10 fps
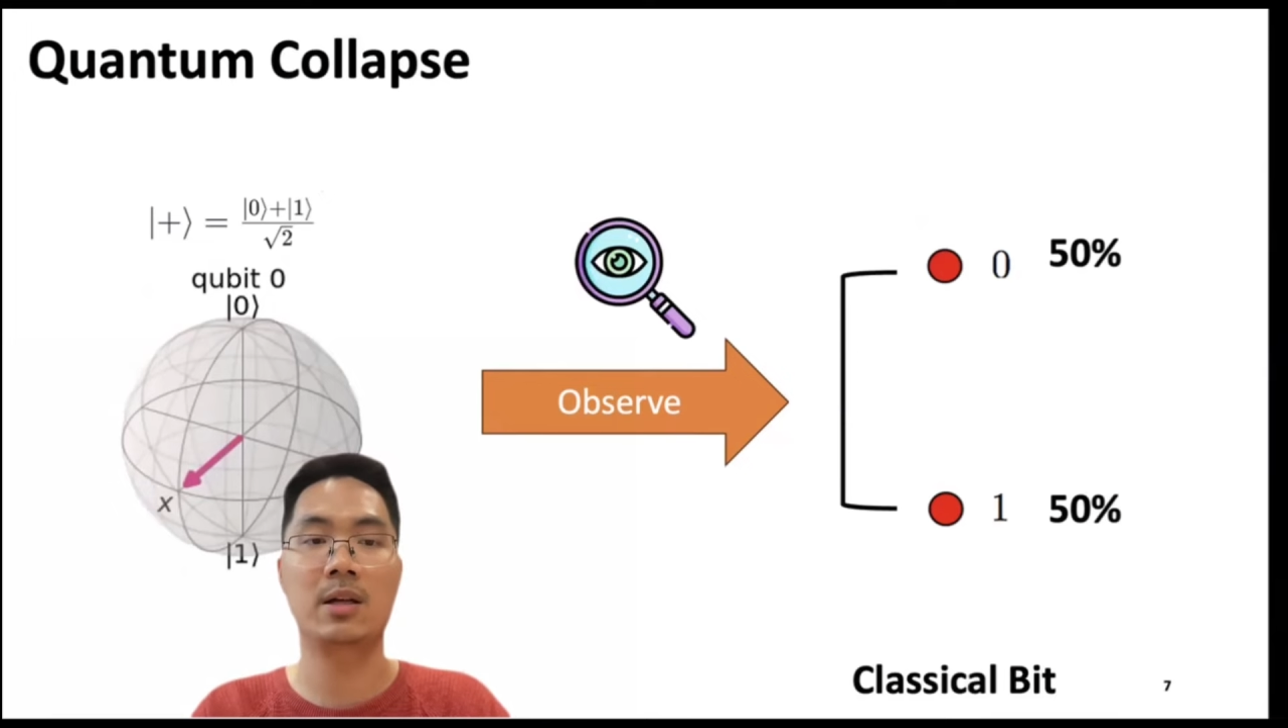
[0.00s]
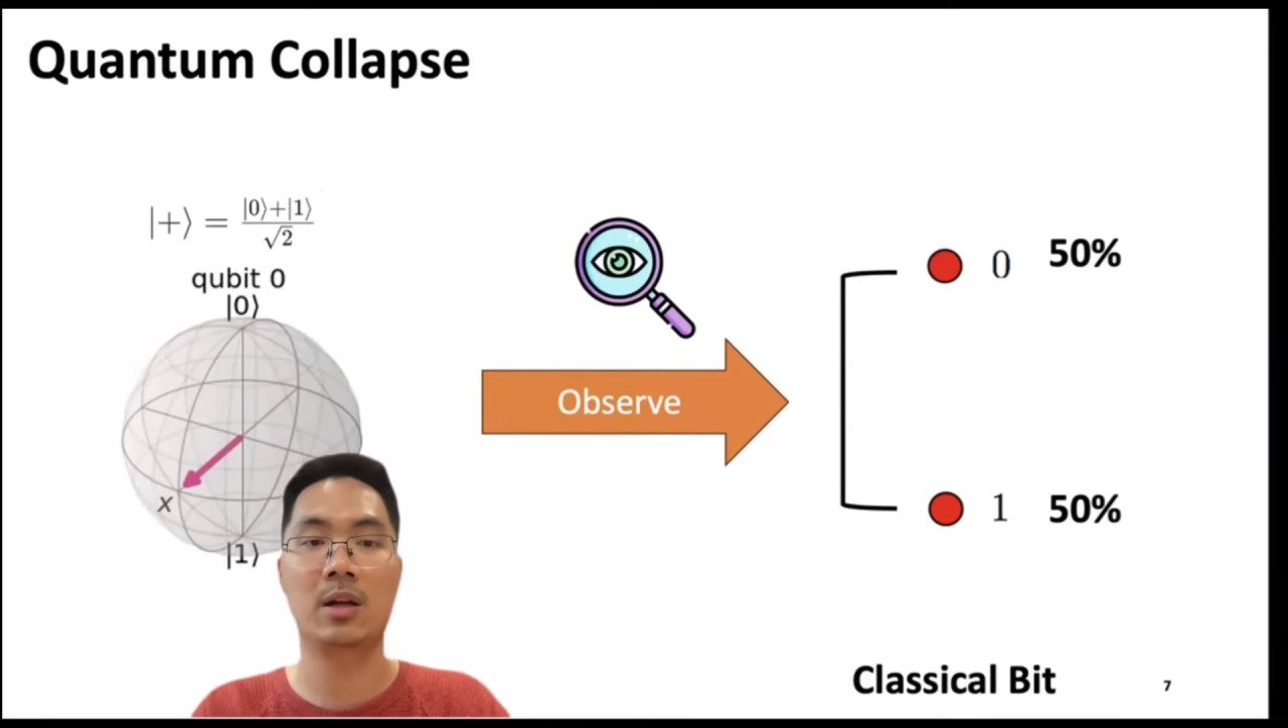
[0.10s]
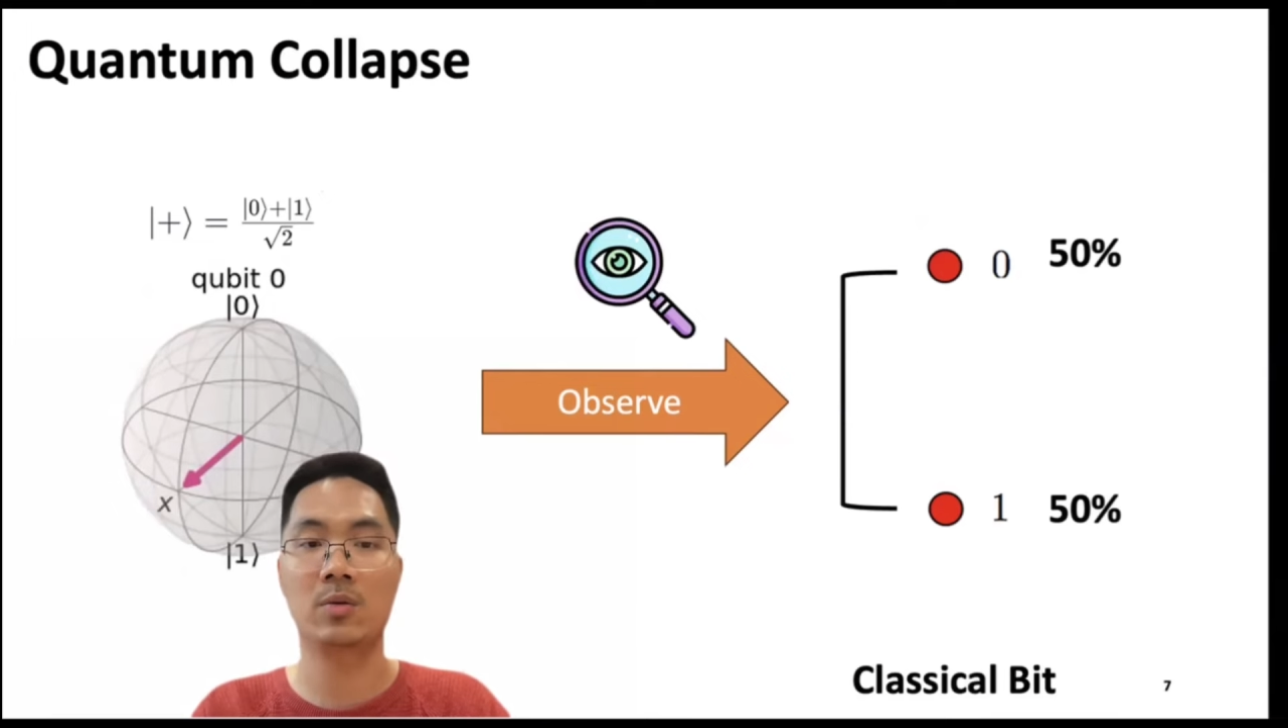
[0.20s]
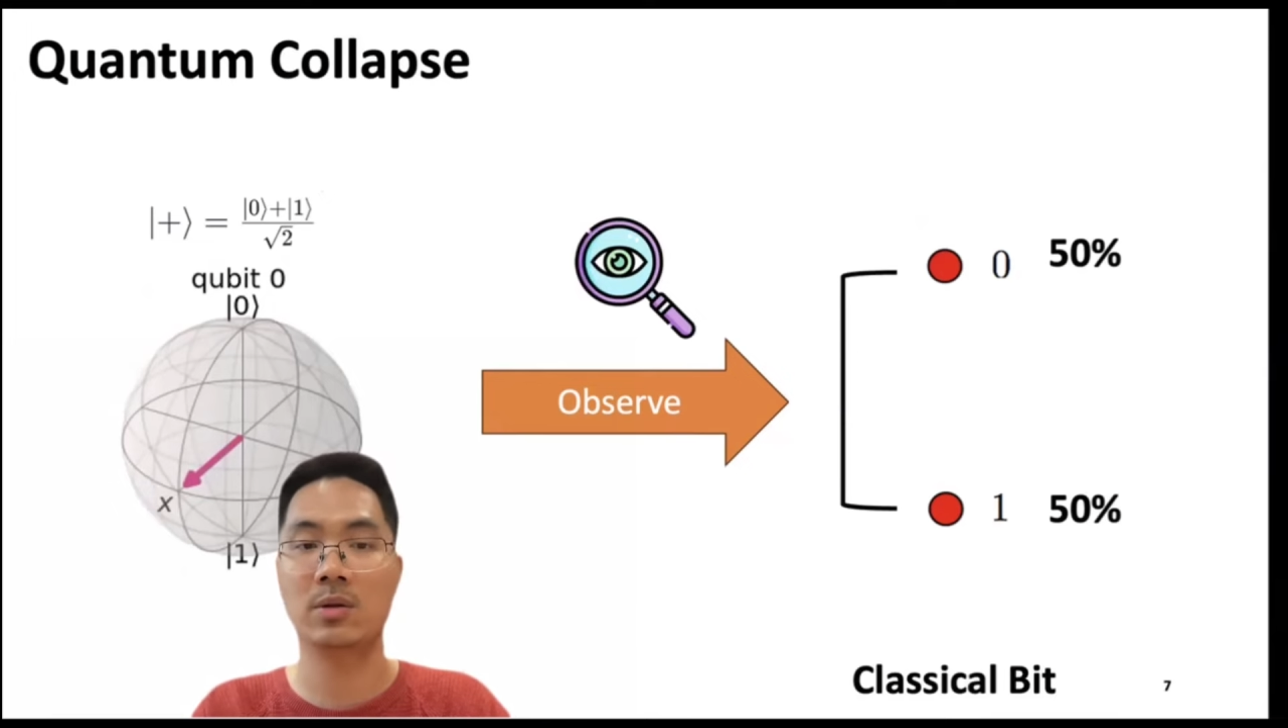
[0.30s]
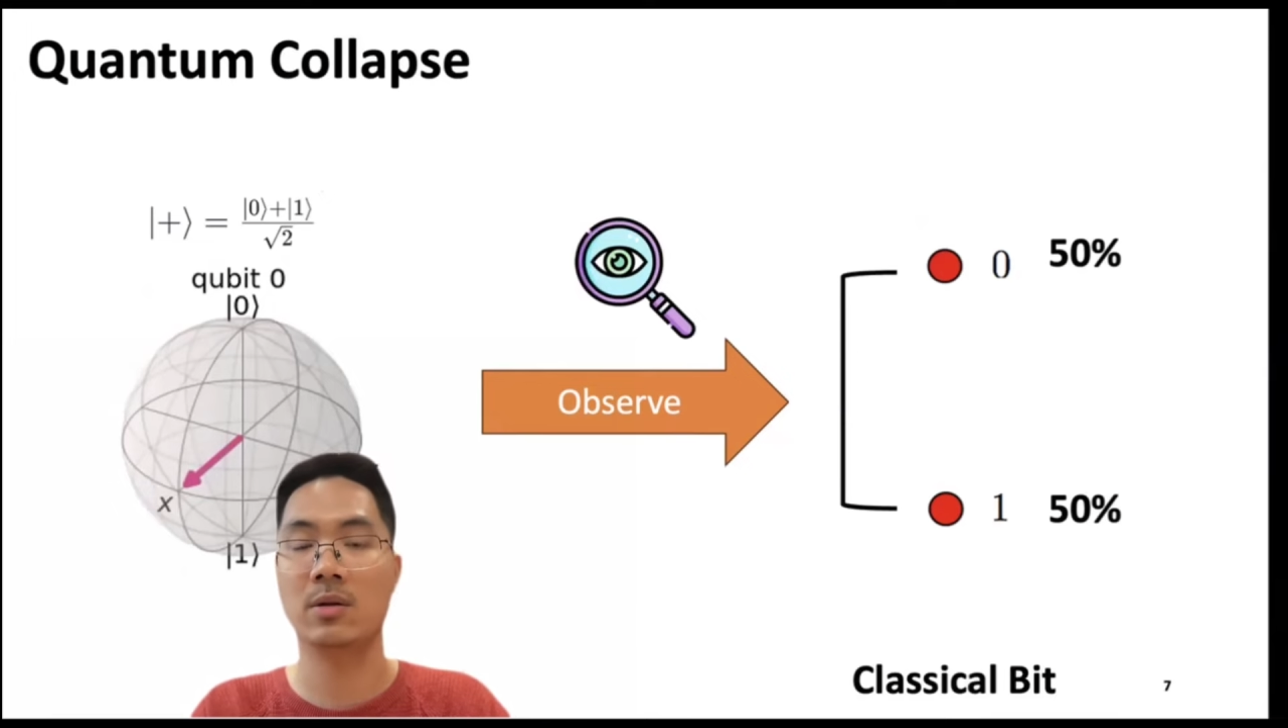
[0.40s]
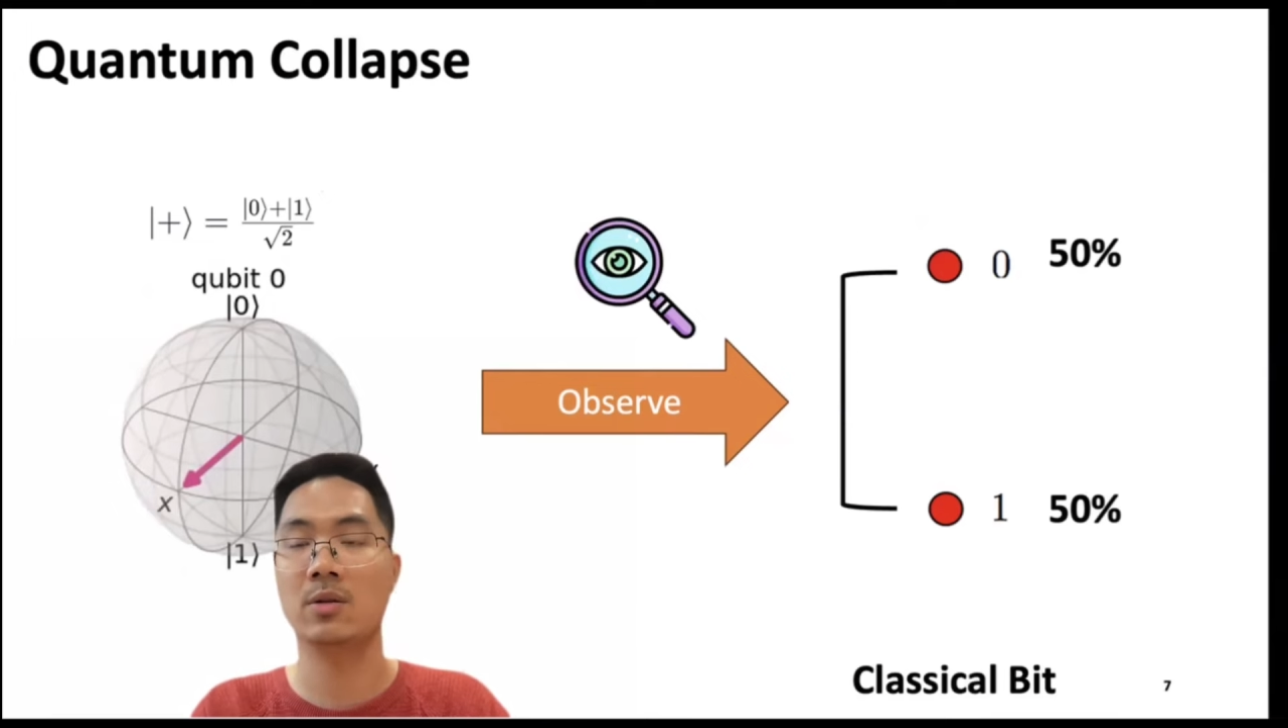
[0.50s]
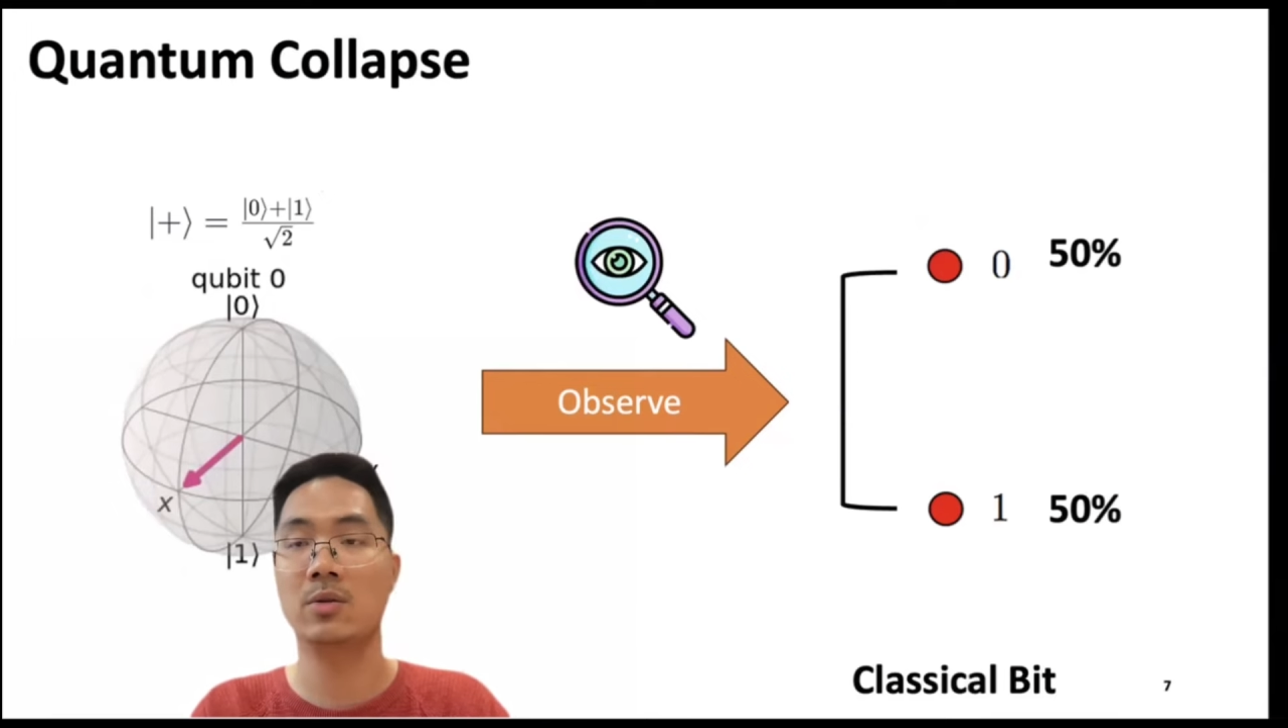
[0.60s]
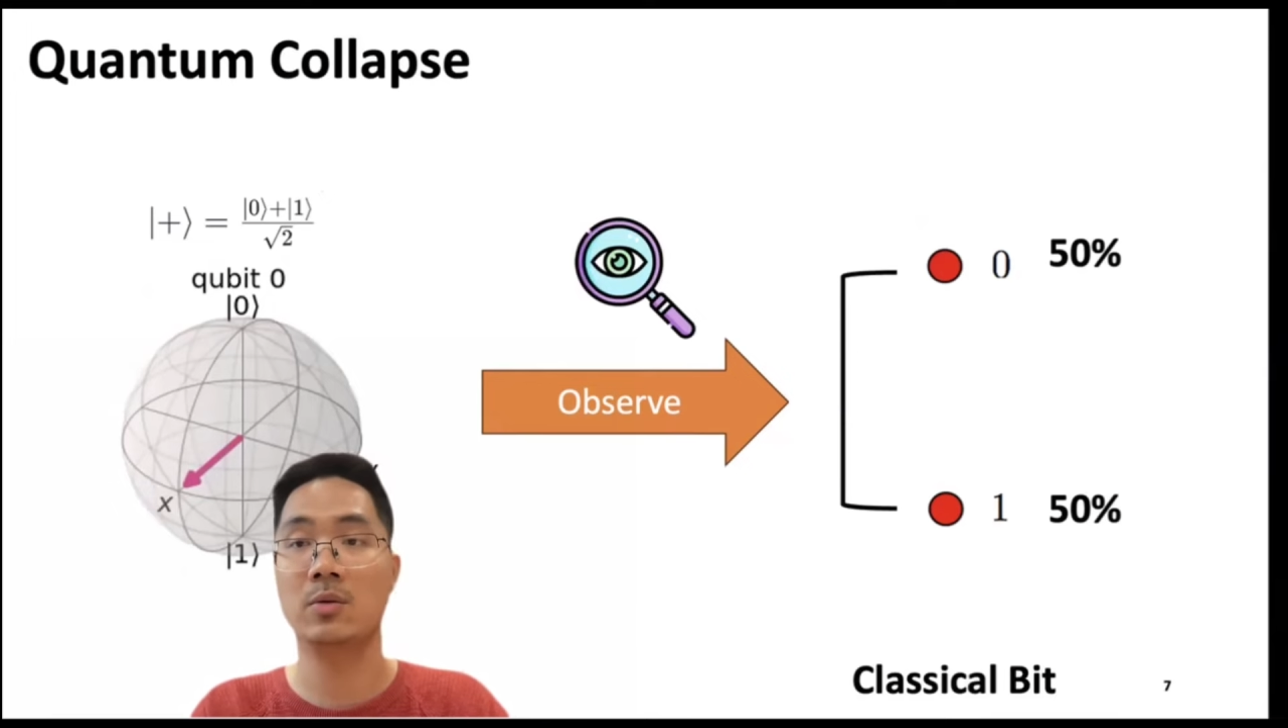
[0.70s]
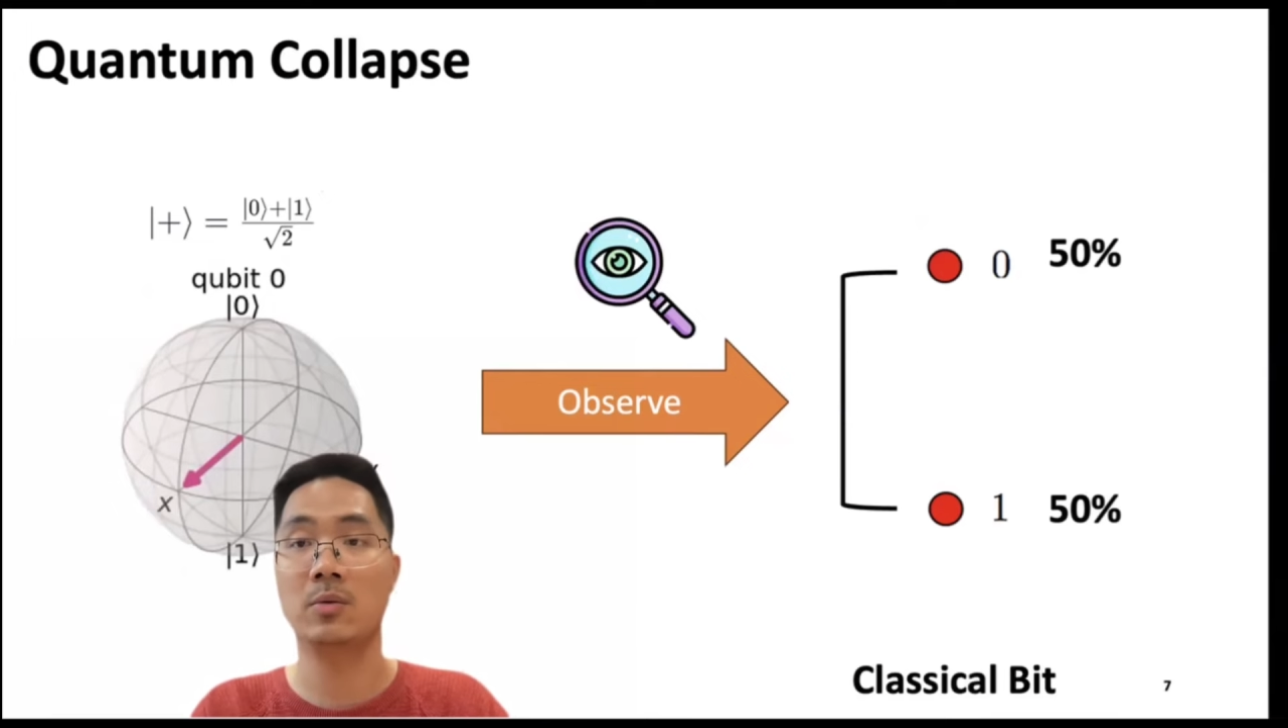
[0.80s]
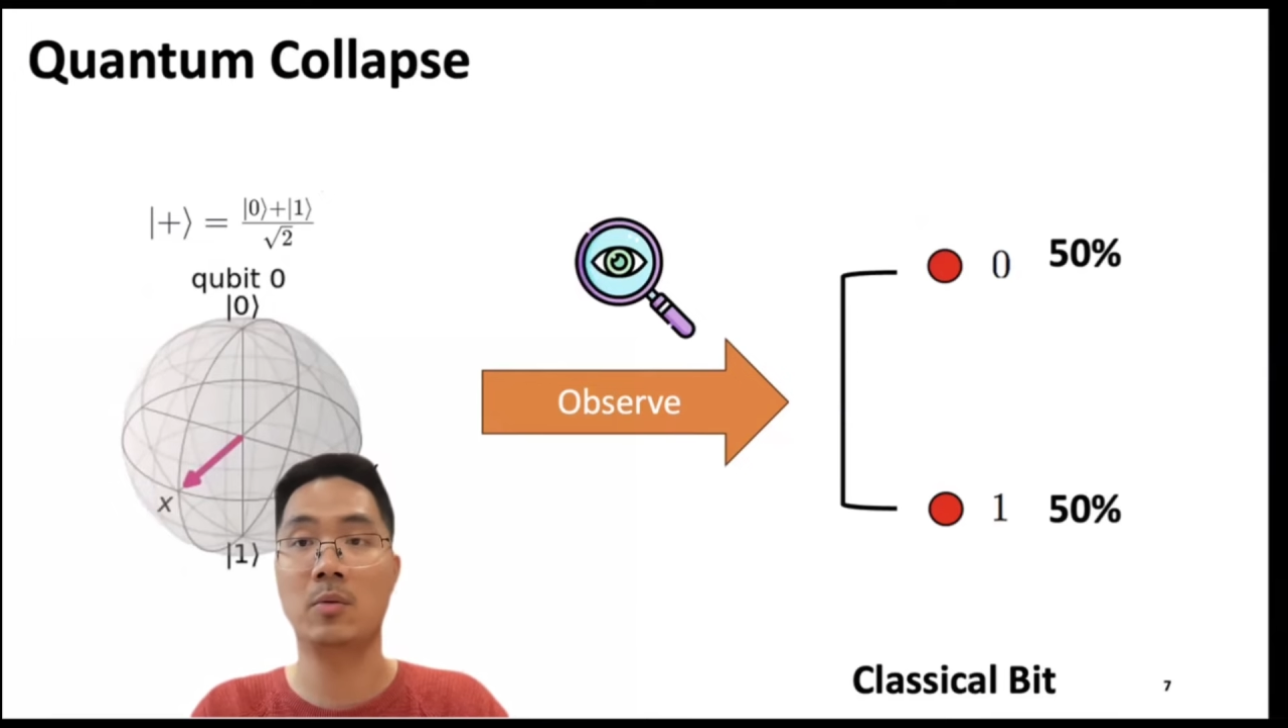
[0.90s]
closer
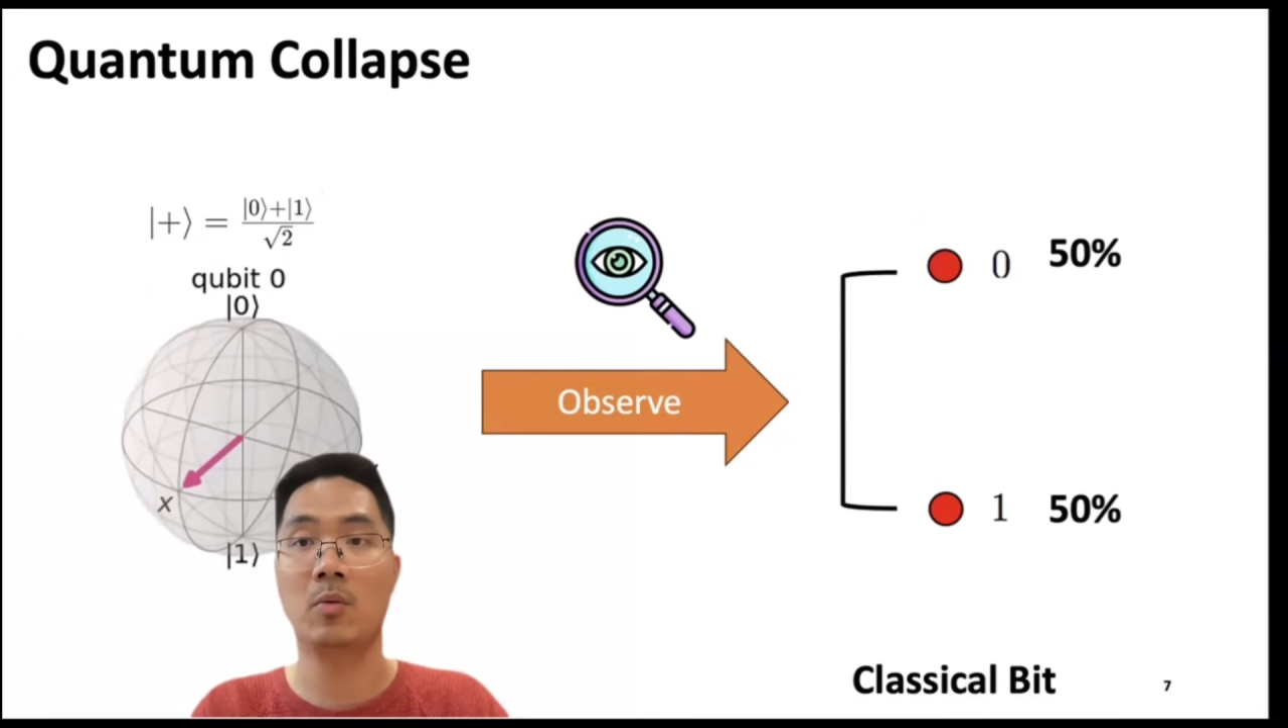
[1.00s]
to